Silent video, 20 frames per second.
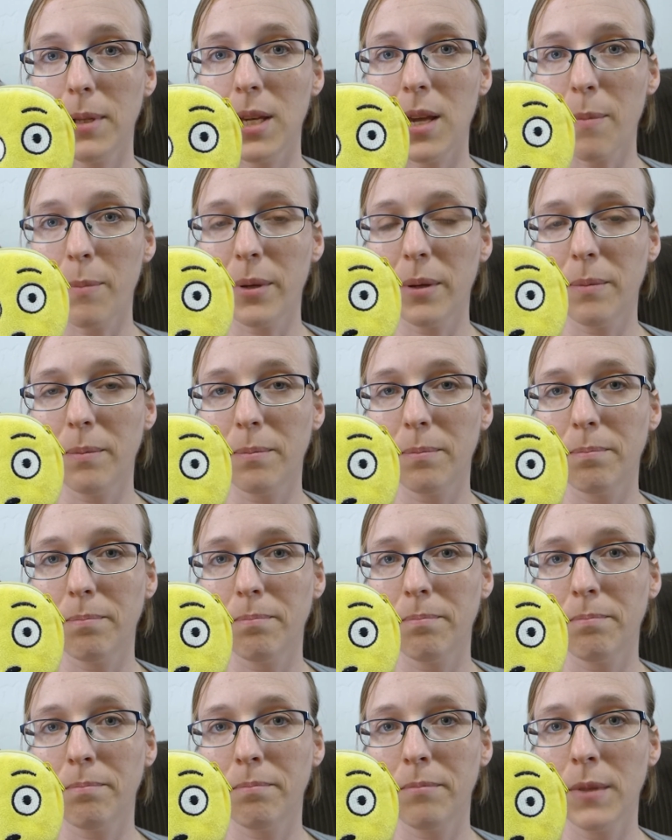Yep.
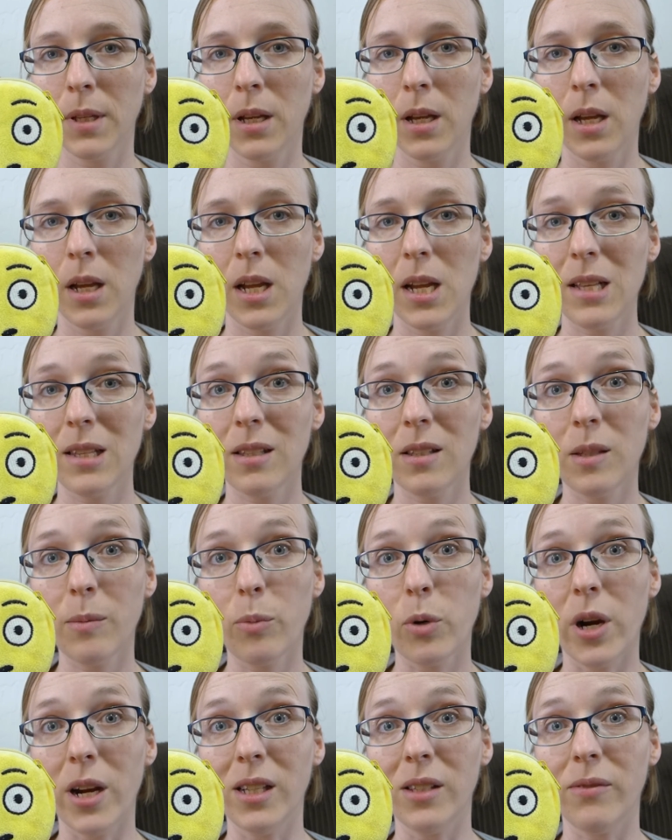It's a
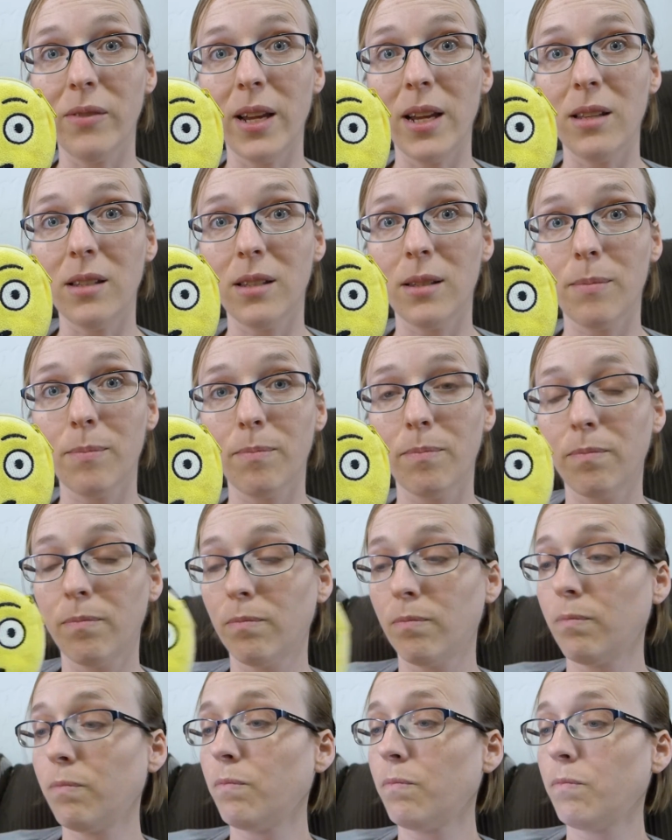surprise face
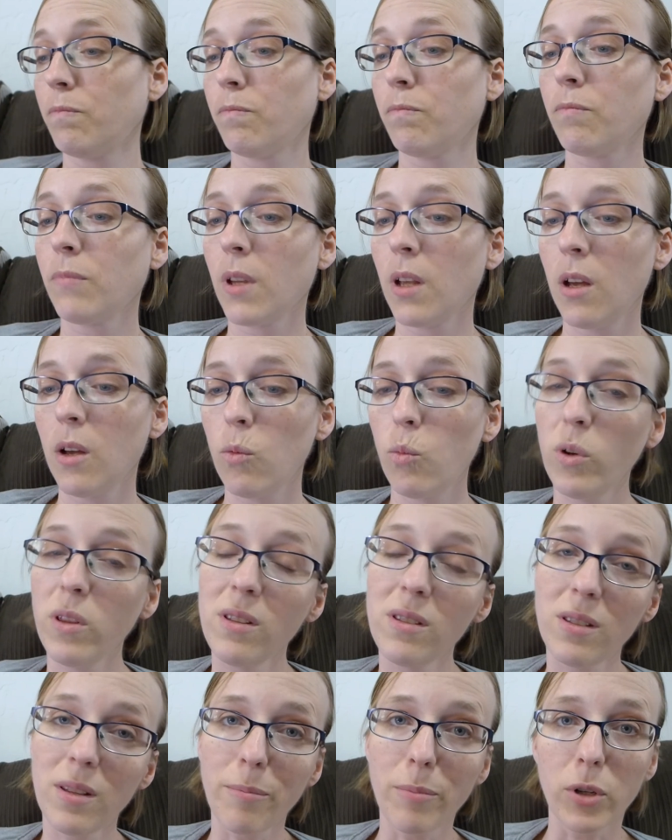
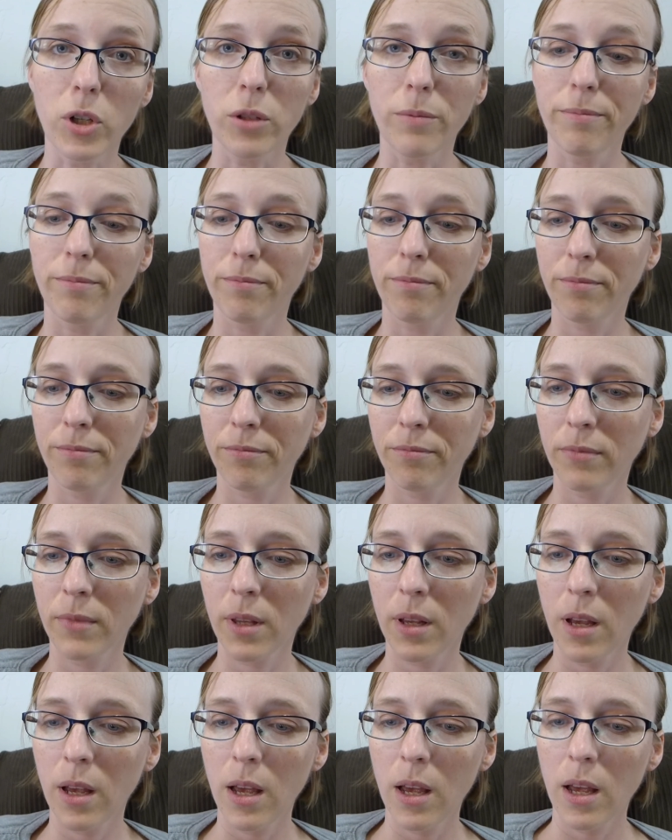with a zipper.
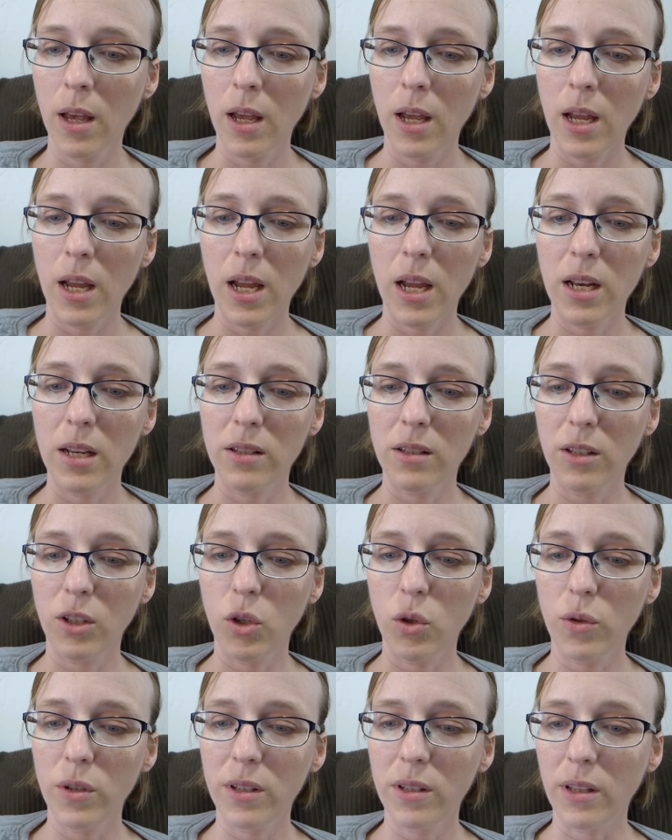It is the
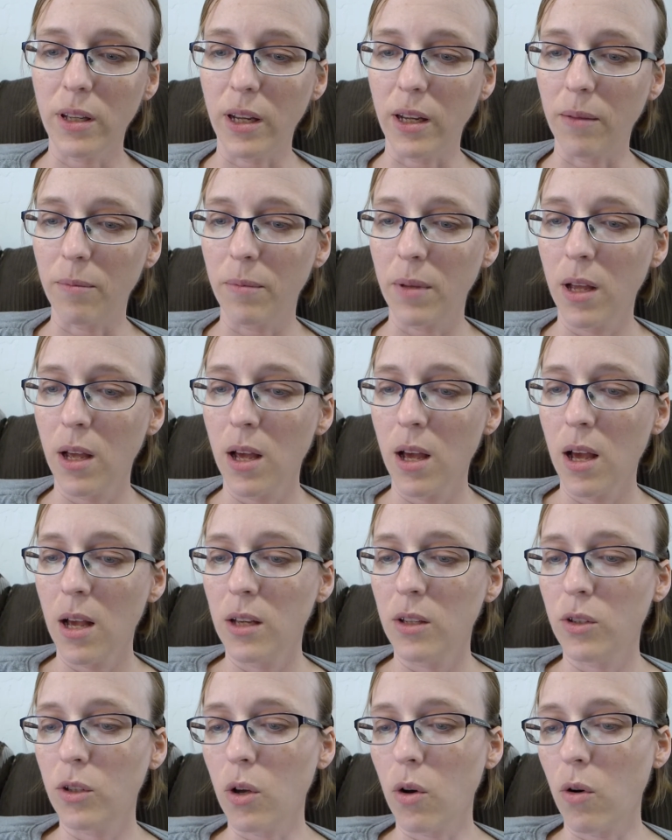cutest thing.
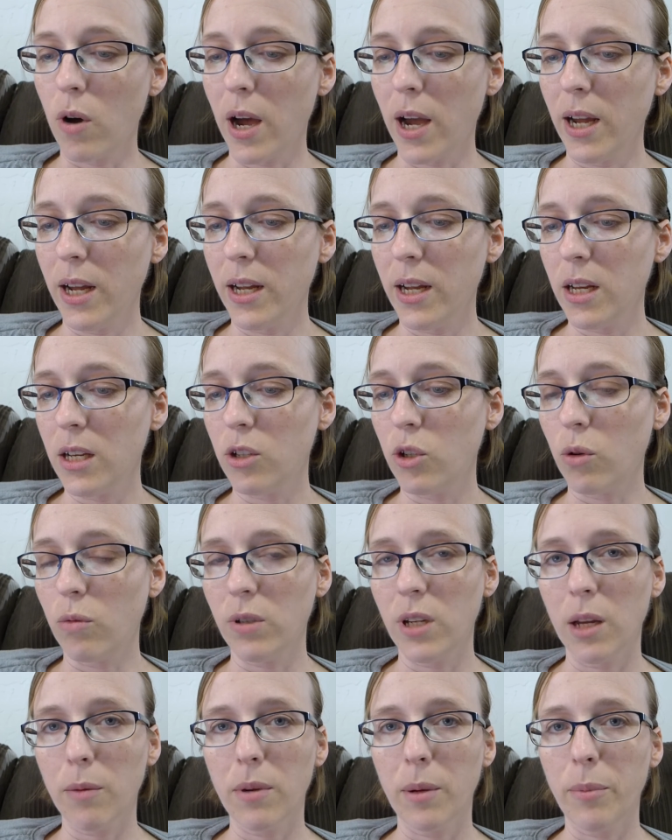So I
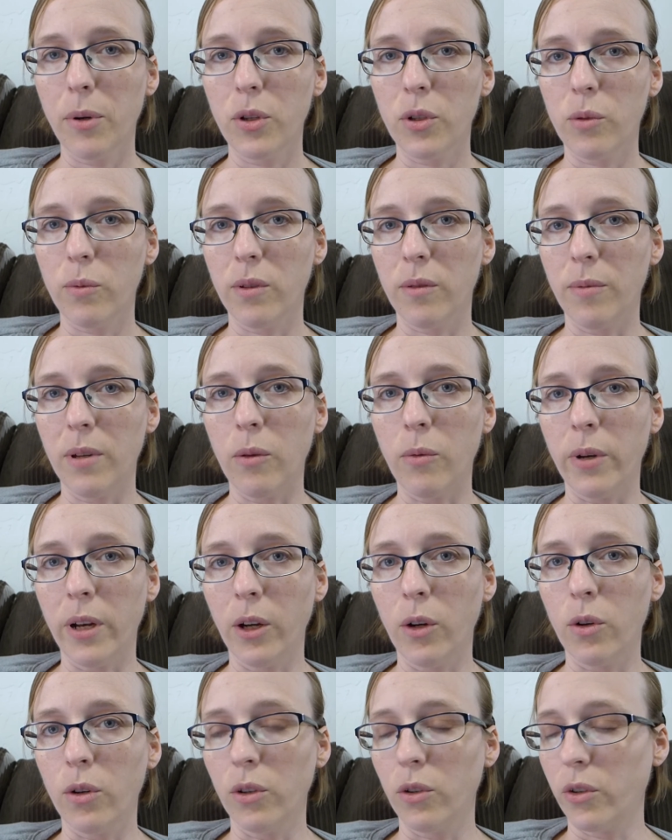don't take my purse with me when
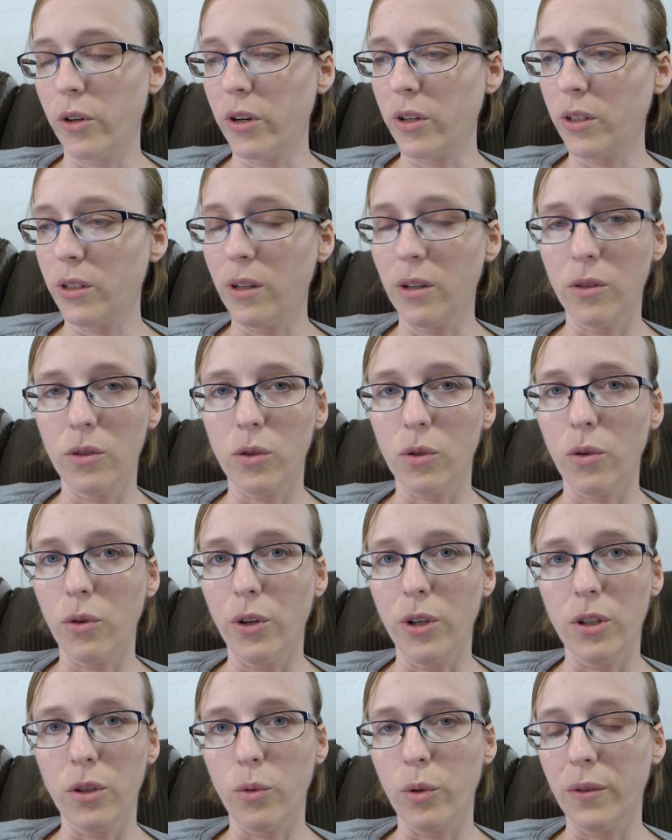I go to garage sales
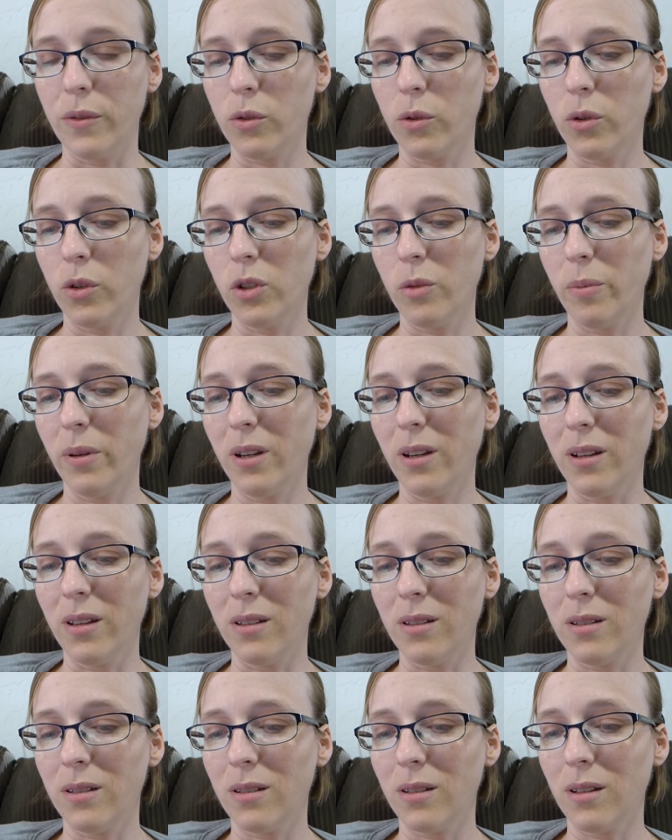or into thrift stores
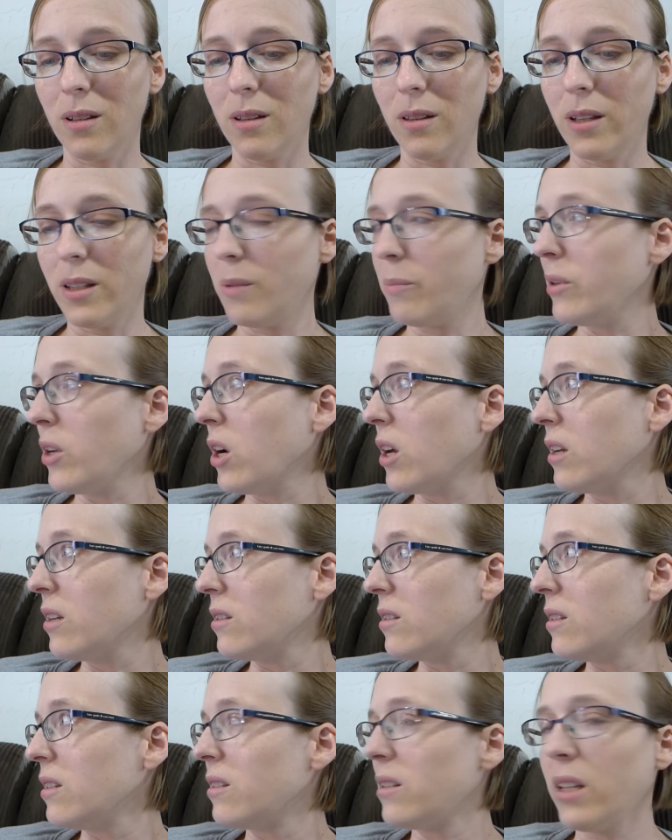because, let's be
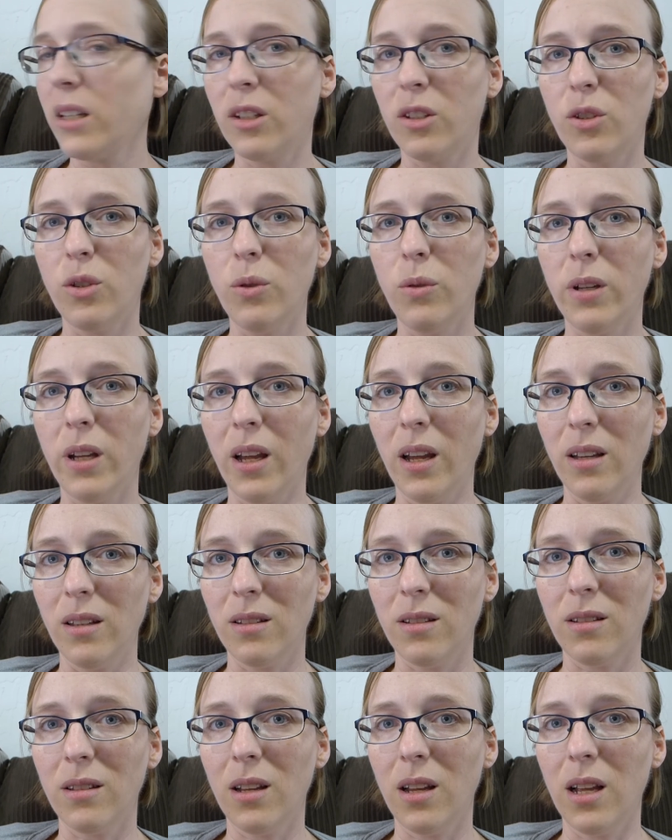honest, it's like a
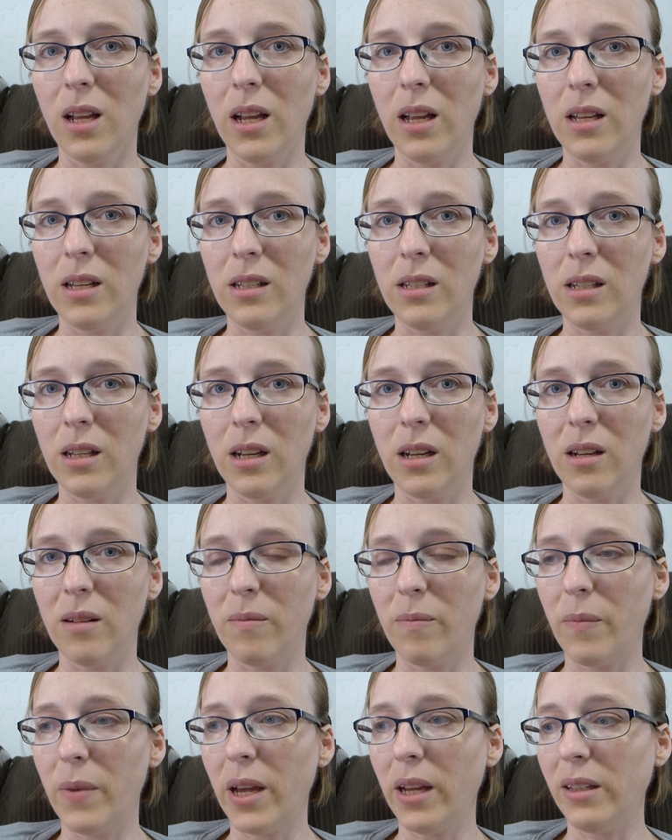suitcase, and
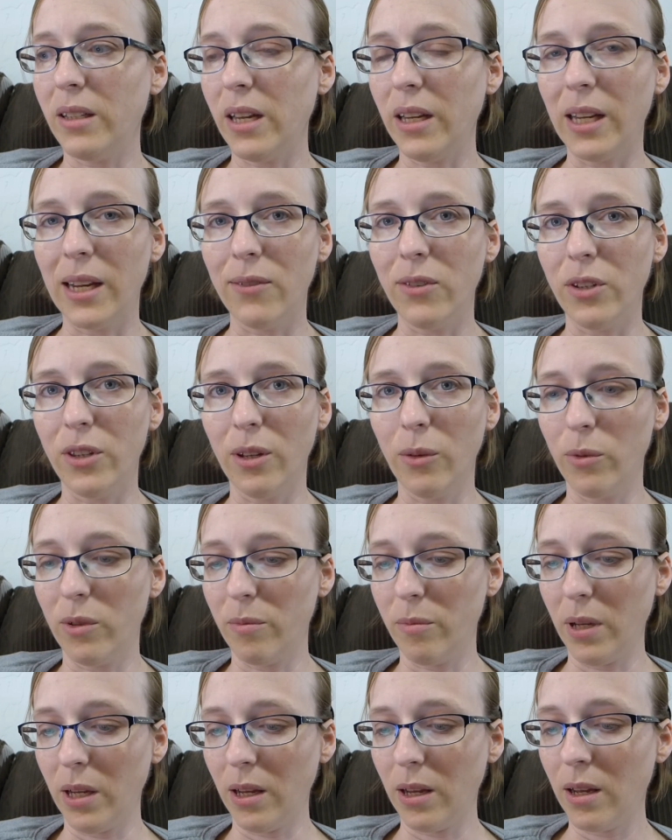I take everything
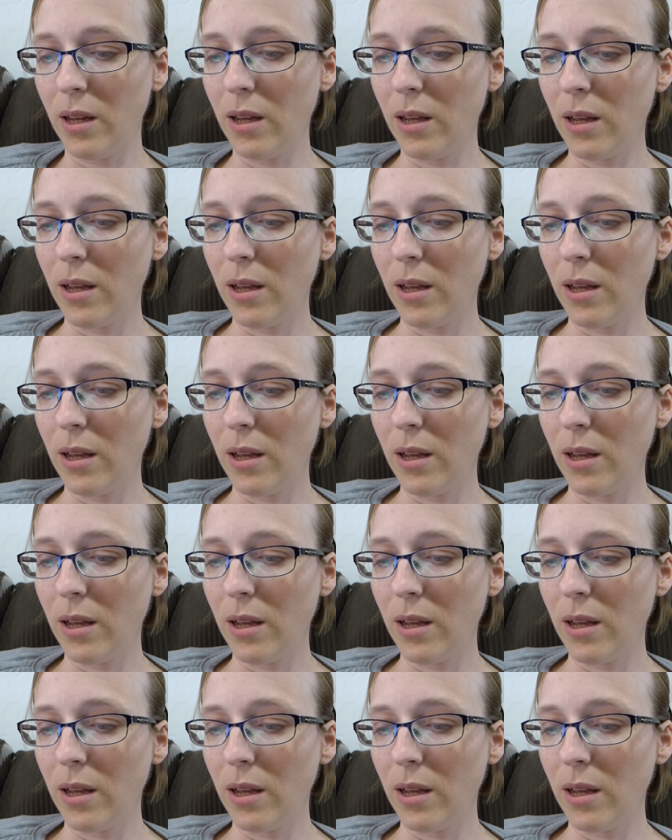with me.